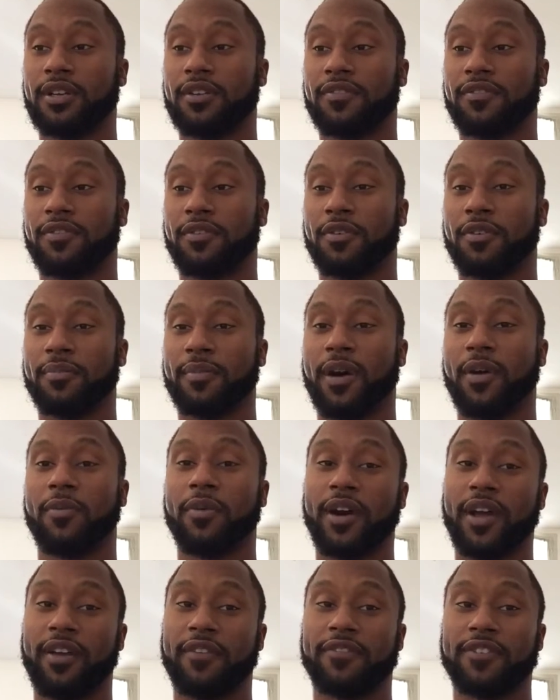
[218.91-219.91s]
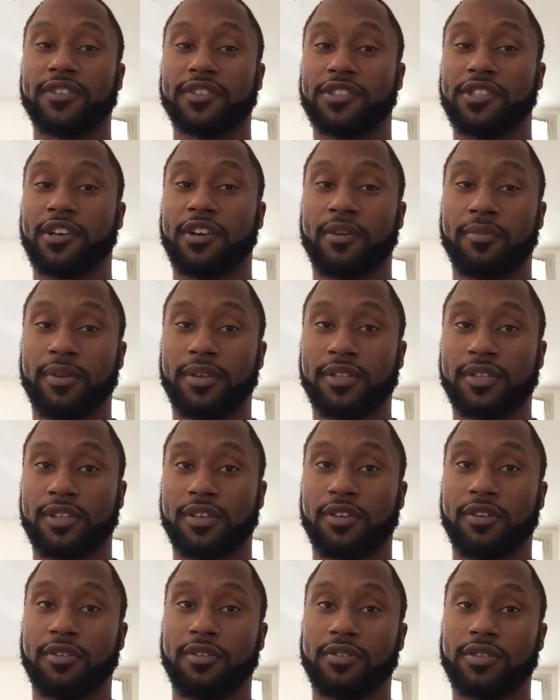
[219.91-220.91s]
For my wife is German,
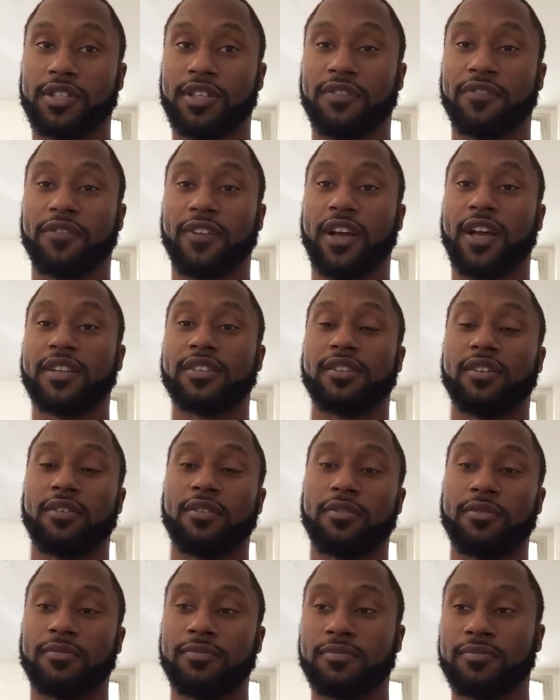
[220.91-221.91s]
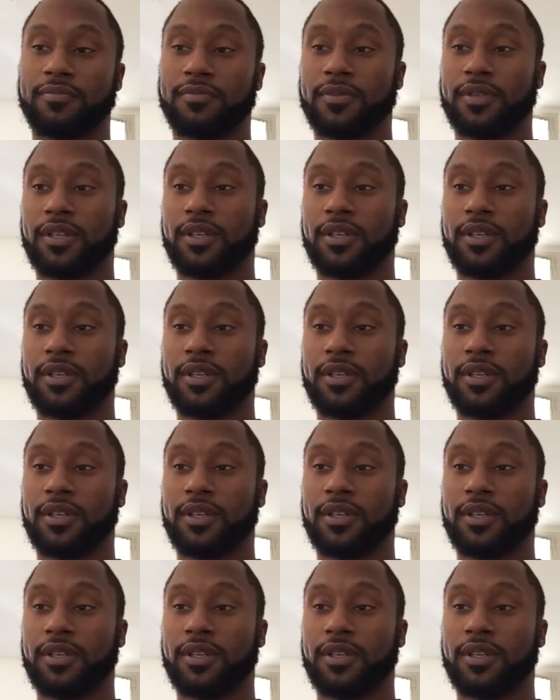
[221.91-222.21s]
so she flies home